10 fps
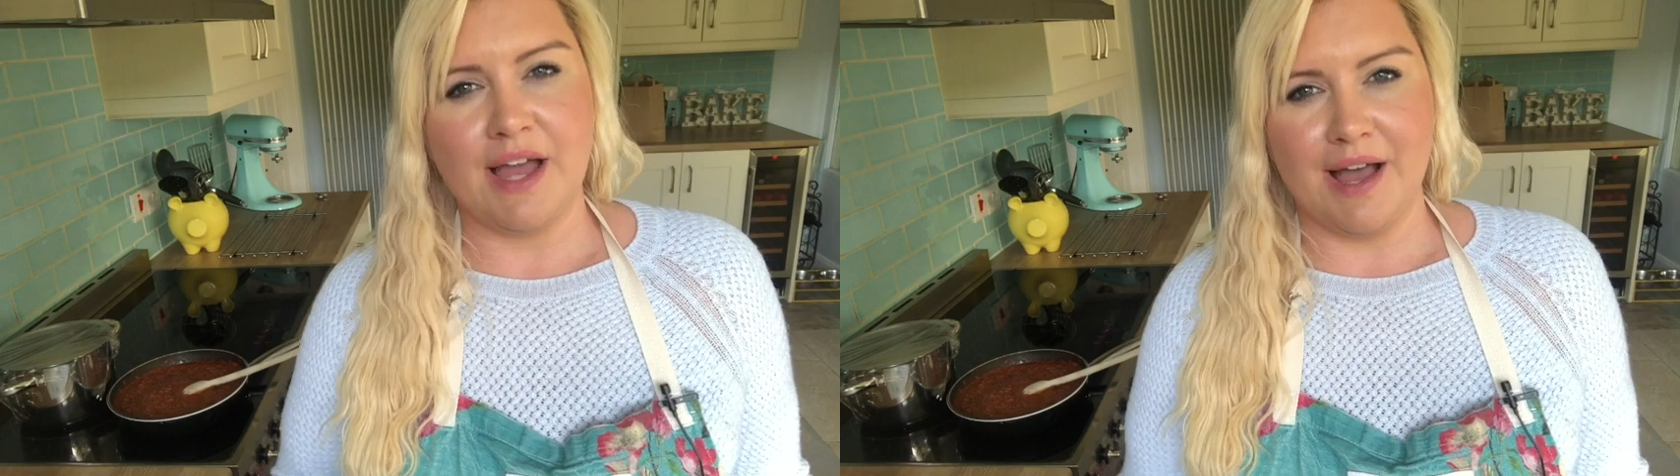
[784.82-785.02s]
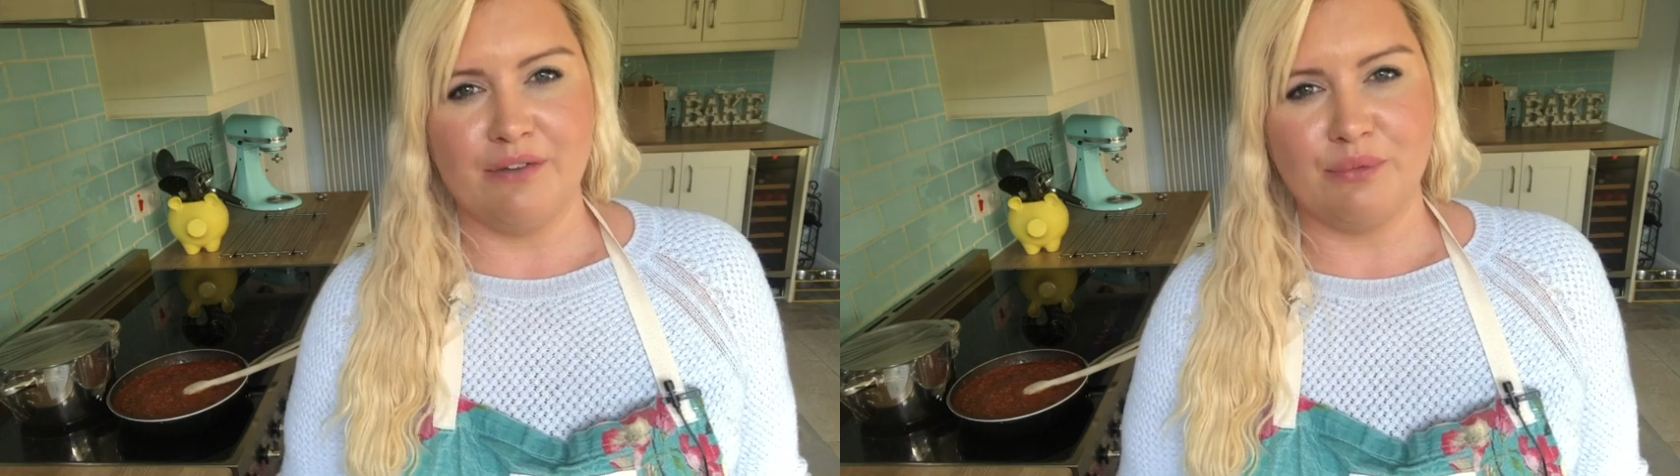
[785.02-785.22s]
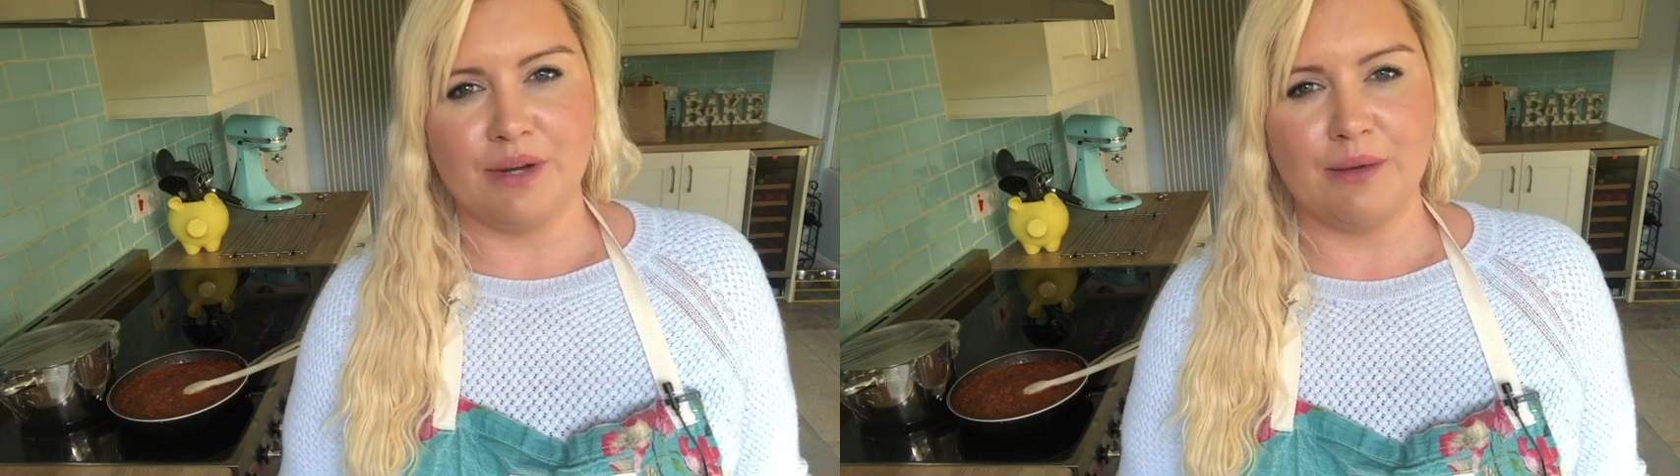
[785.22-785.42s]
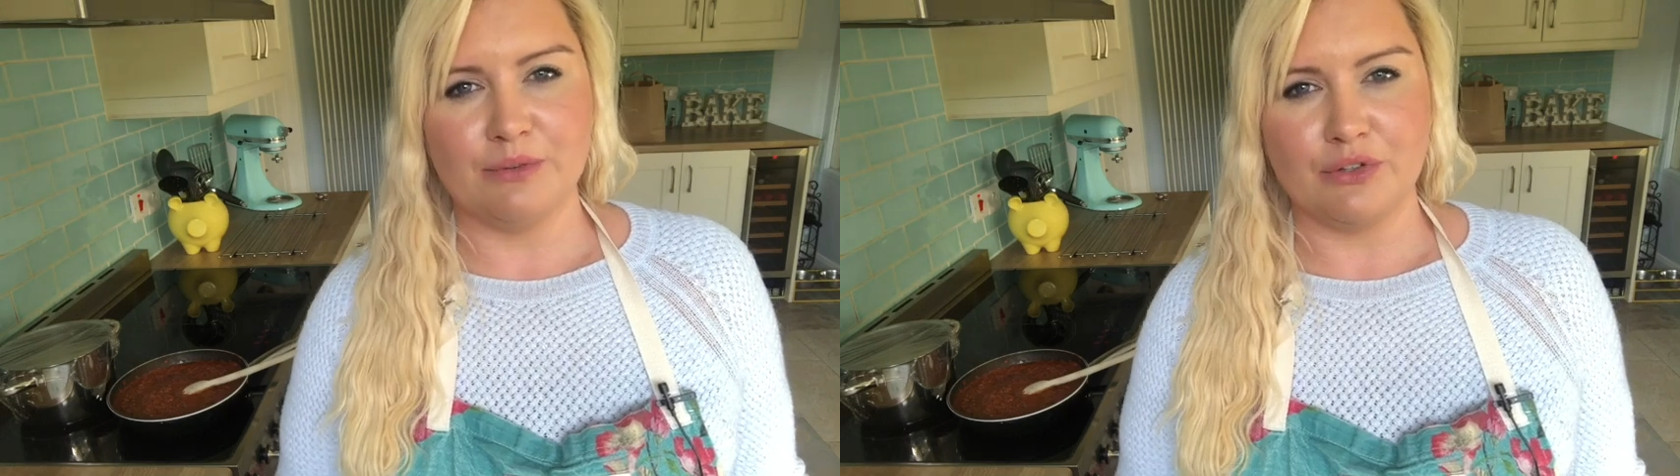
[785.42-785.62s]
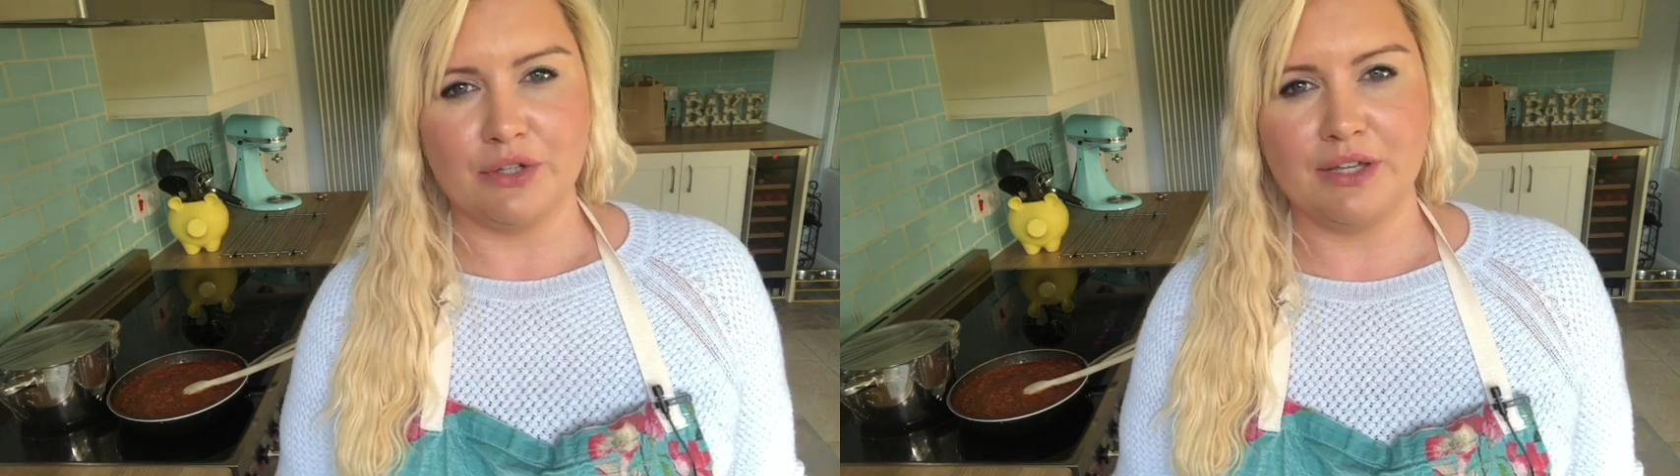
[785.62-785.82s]
have what I
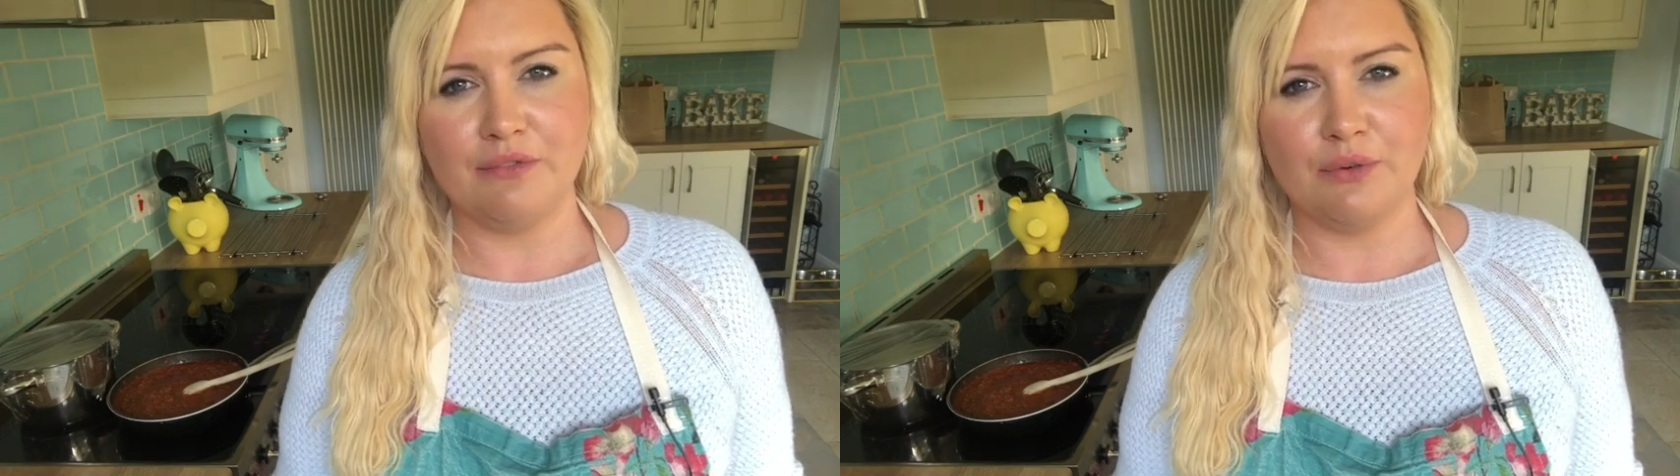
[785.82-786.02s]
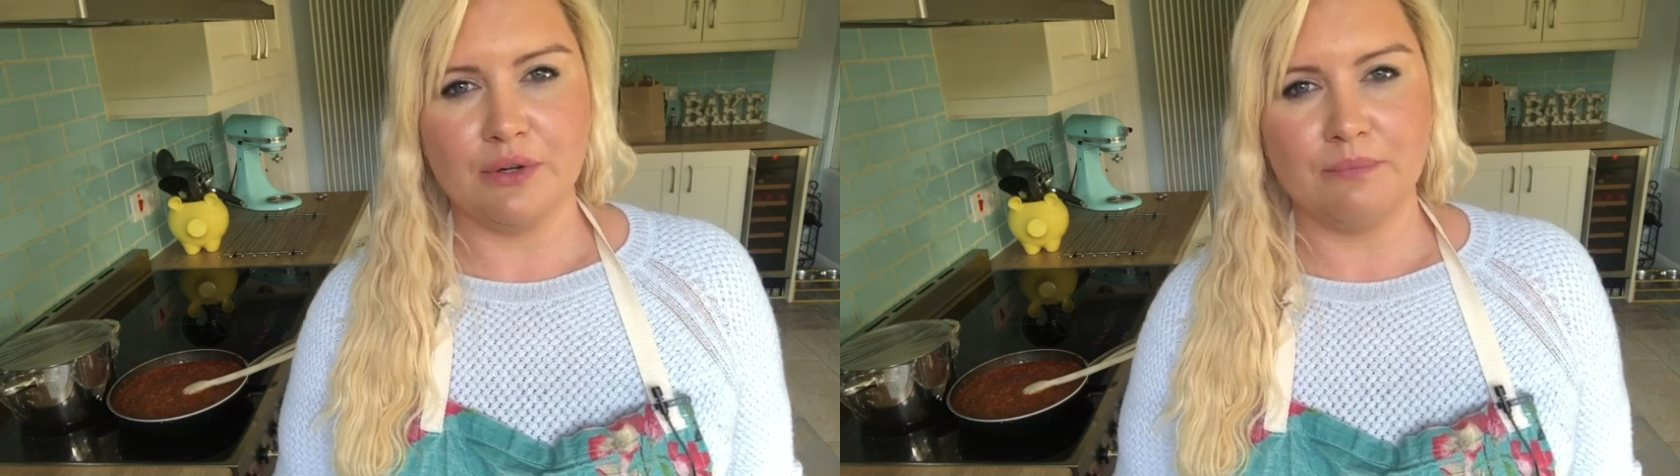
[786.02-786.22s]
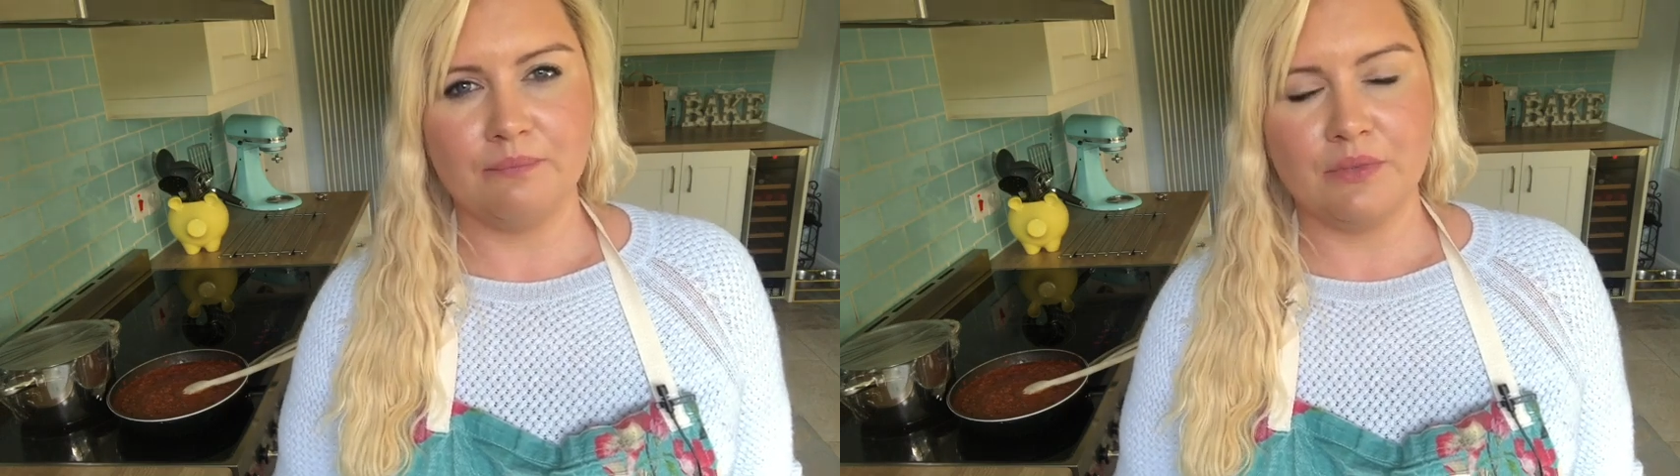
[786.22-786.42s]
was looking for.